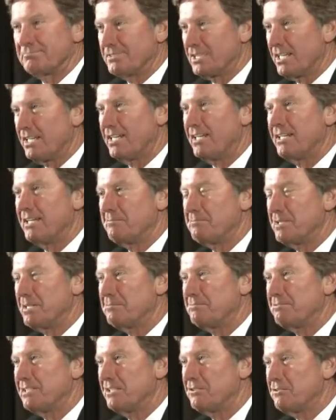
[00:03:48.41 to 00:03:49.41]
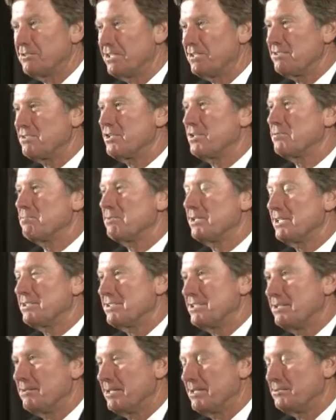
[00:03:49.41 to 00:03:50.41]
All right, I'm not, I don't need to talk about
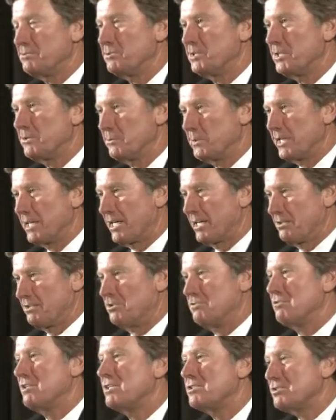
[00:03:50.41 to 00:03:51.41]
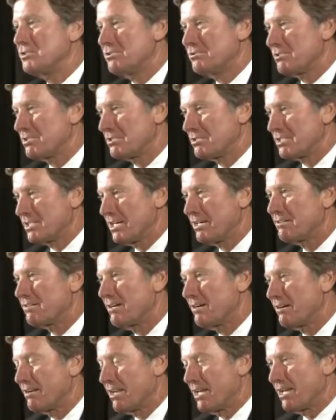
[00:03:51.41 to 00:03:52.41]
them. I, we, we got our own issues at South
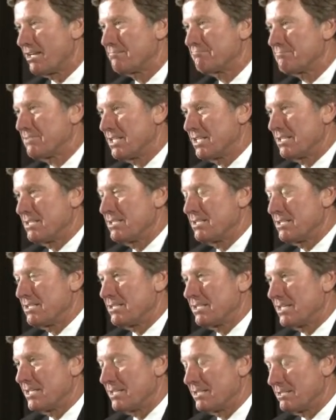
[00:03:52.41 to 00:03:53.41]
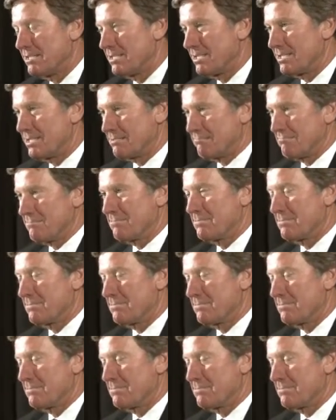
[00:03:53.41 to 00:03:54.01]
Carolina. And uh,